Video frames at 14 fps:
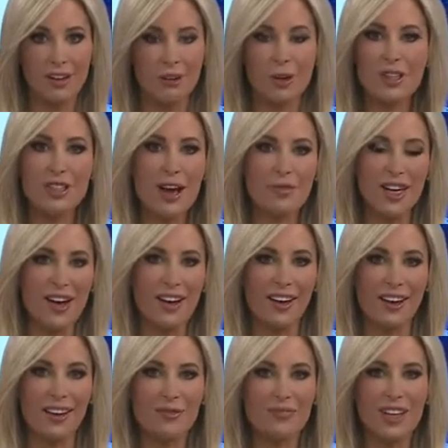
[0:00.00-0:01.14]
Where's the FBI?
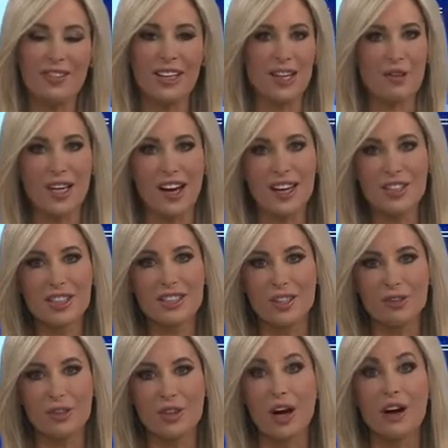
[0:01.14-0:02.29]
Have any FBI agents
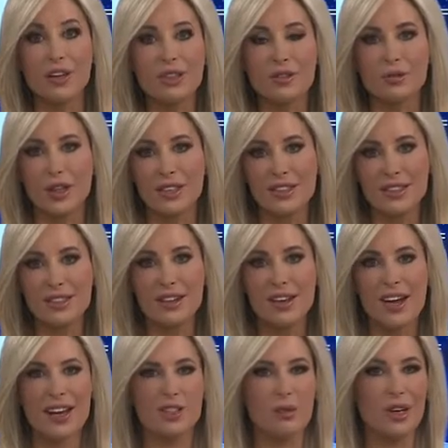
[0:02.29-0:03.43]
interviewed the hundreds of witnesses?
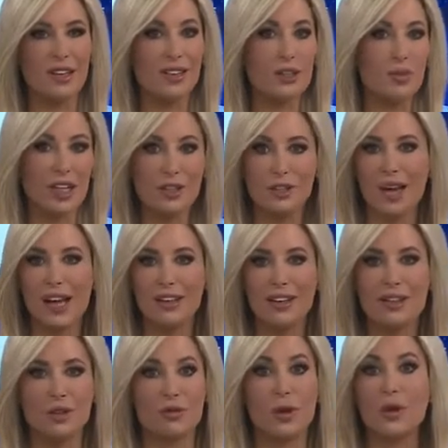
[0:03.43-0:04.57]
Has there been an inspection of
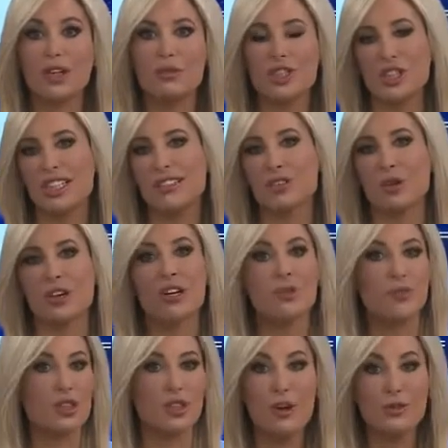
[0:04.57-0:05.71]
ballots or voting machines or
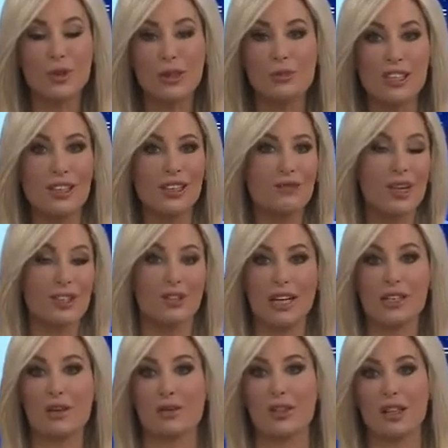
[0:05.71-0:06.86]
software in Michigan,
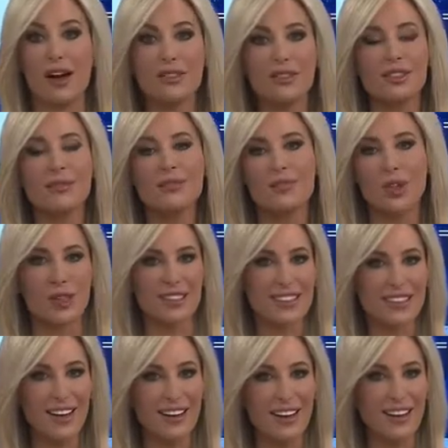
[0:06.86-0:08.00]
Pennsylvania, or Wisconsin? Where's the
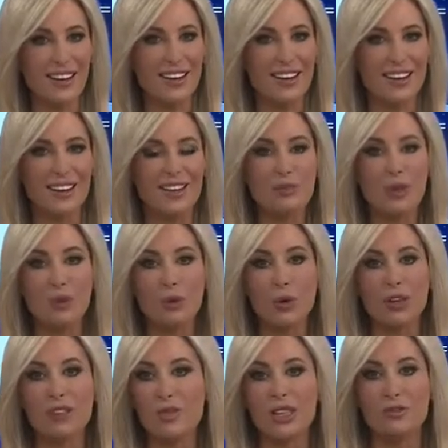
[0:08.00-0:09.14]
CIA? It's been
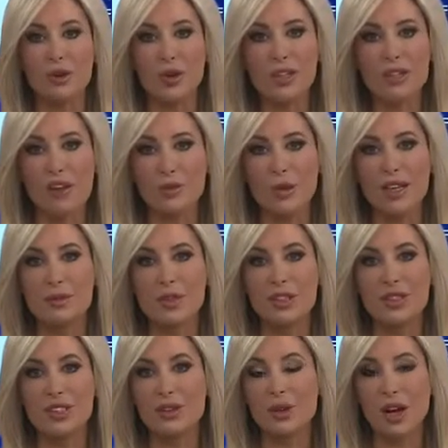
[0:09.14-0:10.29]
reported Dominion voting software has been
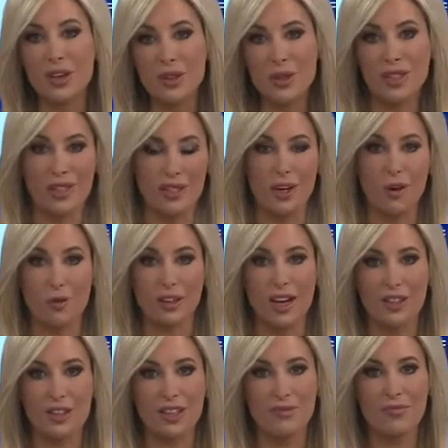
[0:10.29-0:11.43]
used in other countries to take over an
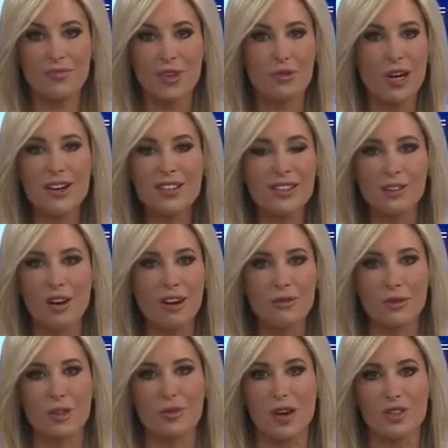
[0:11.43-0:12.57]
election. Where are state law
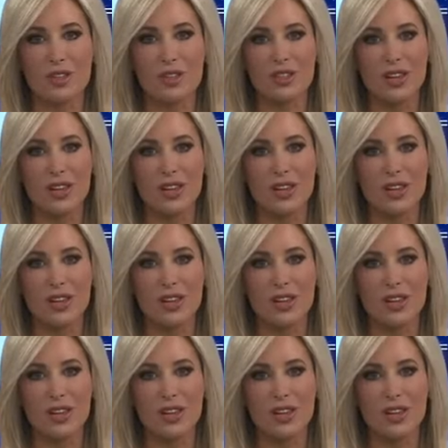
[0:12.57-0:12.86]
enforcement officers?